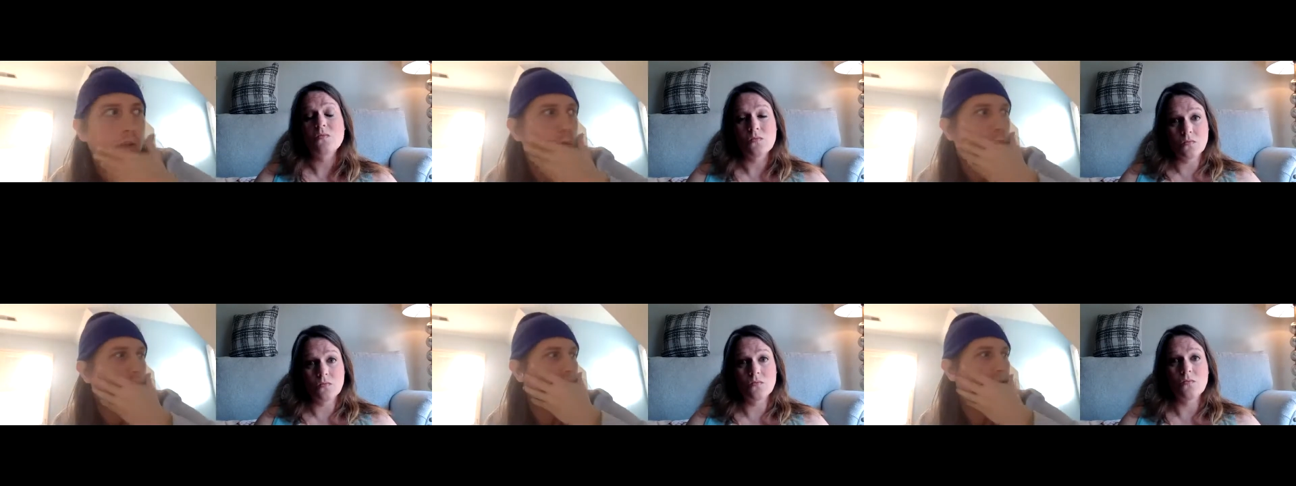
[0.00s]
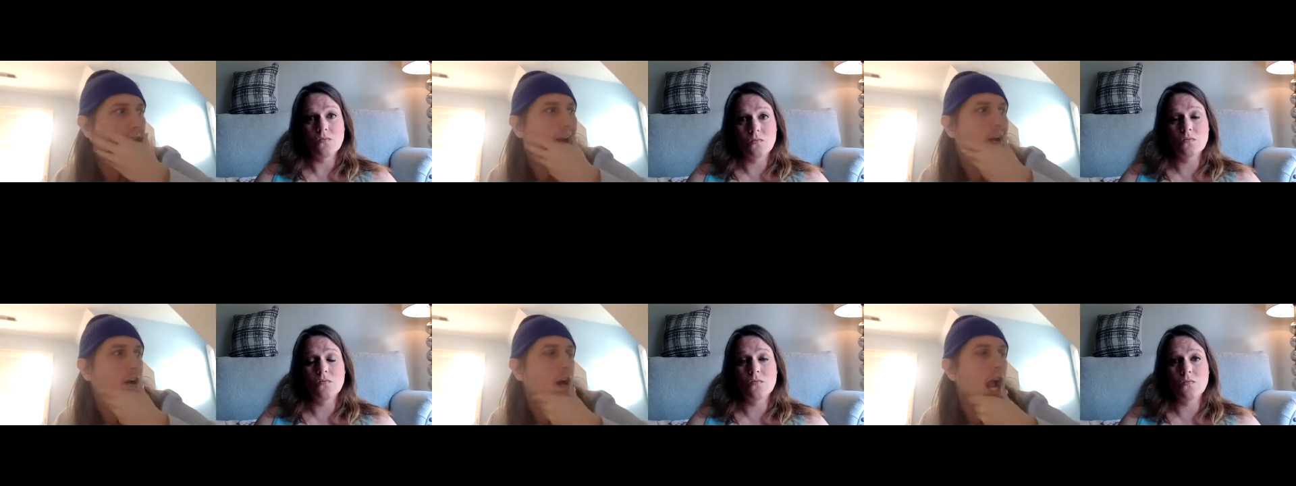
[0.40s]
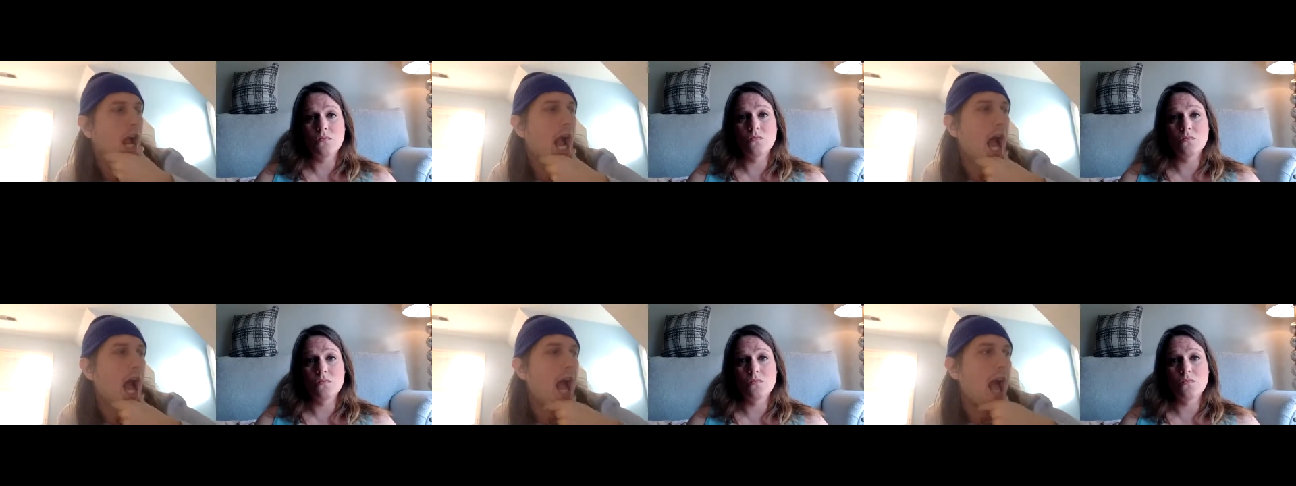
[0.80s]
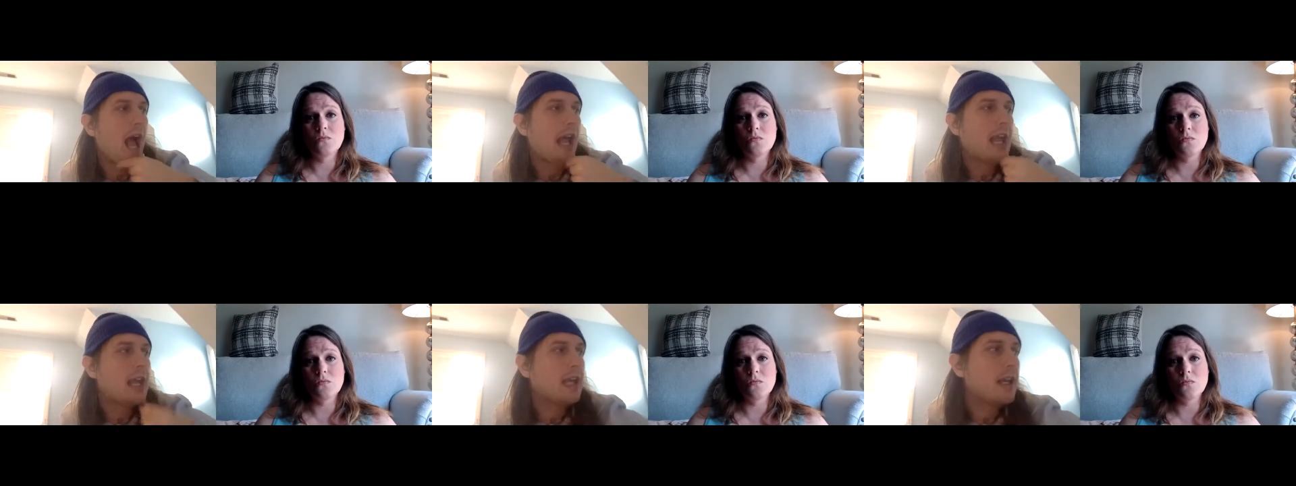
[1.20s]
Speaker 1: where
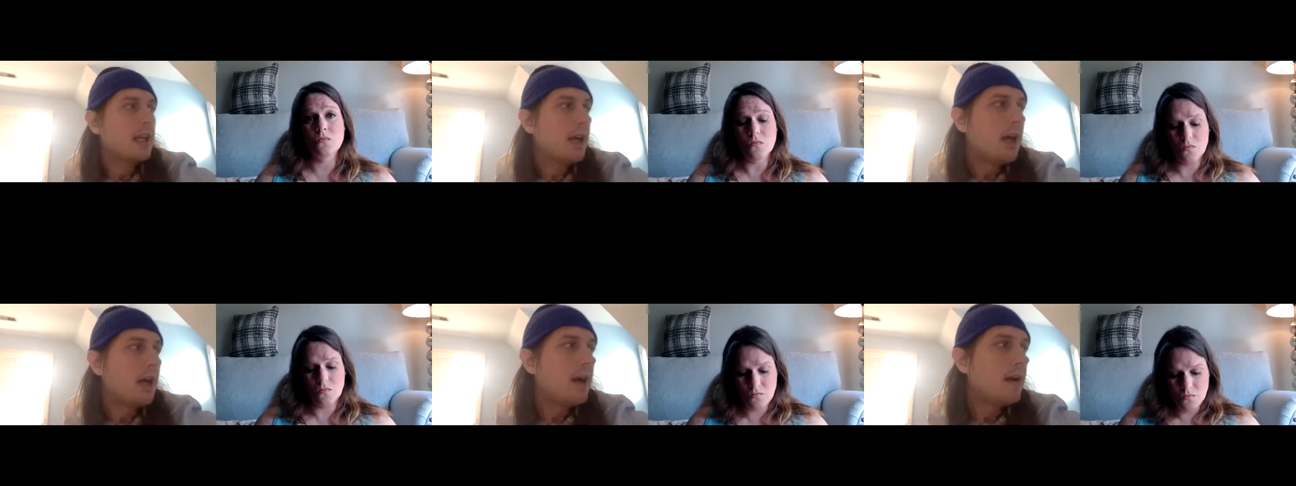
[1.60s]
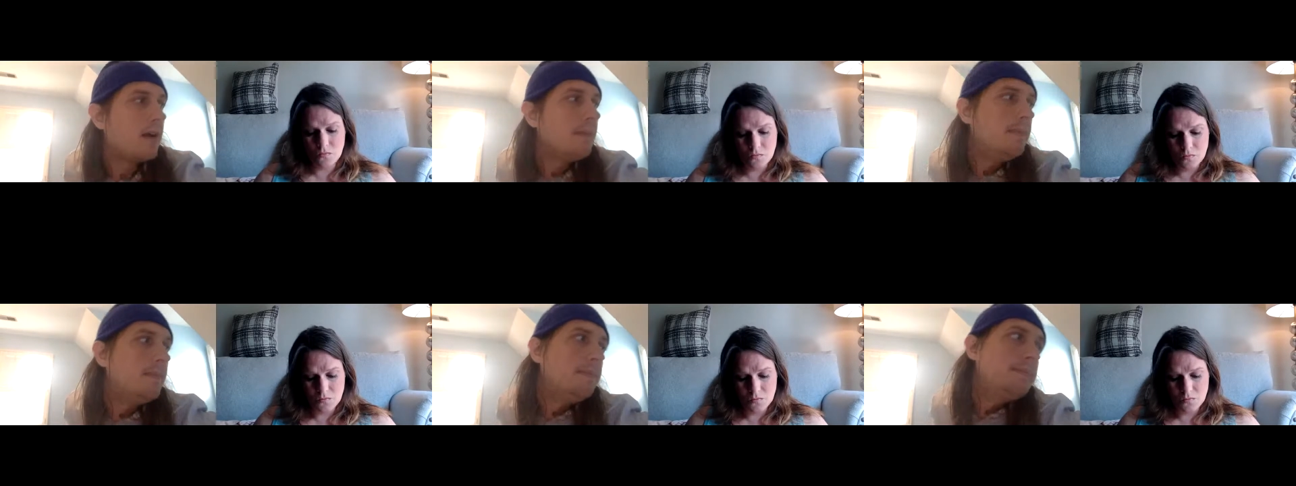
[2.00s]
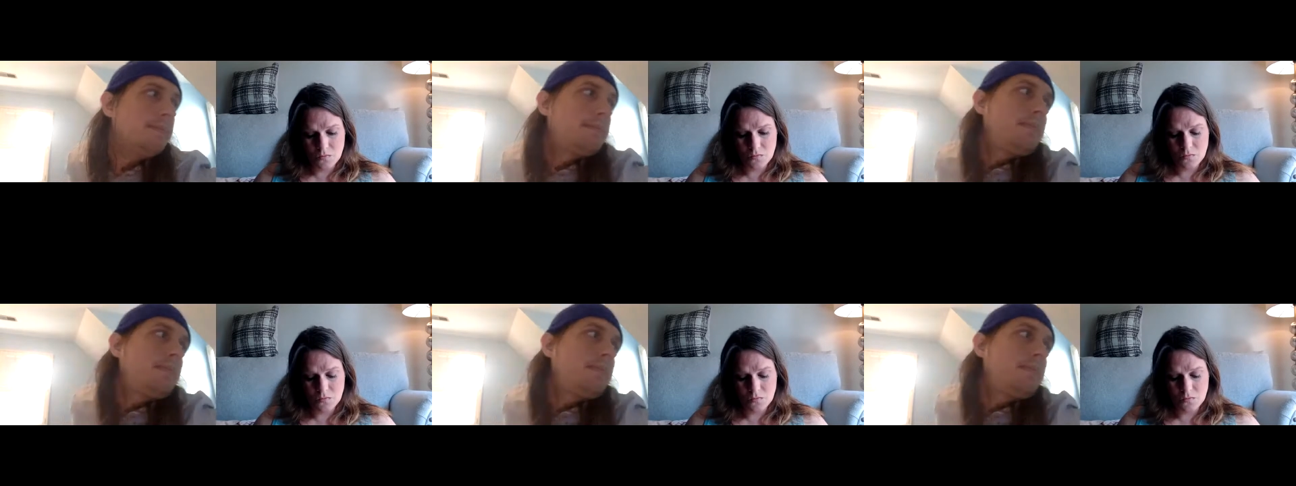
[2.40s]
i um